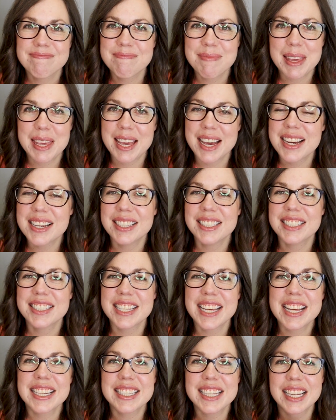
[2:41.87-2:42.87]
because
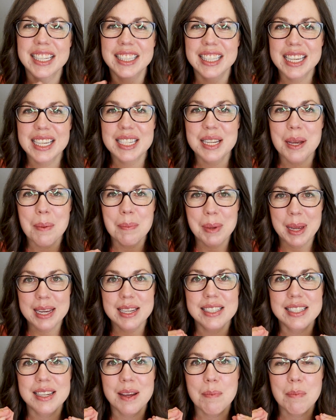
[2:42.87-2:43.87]
it's a
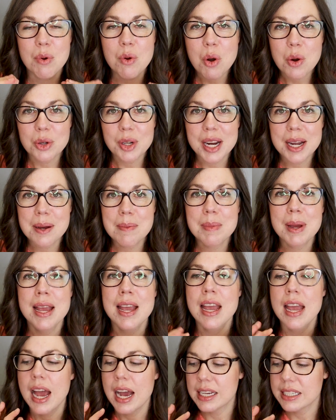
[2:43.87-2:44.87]
lit-based program,
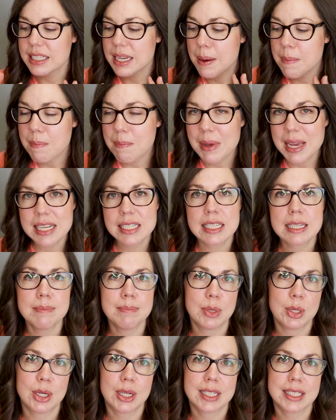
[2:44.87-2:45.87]
has
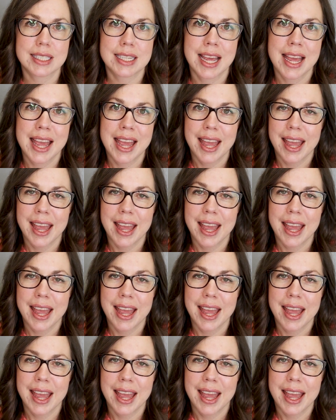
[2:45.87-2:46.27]
amazing books.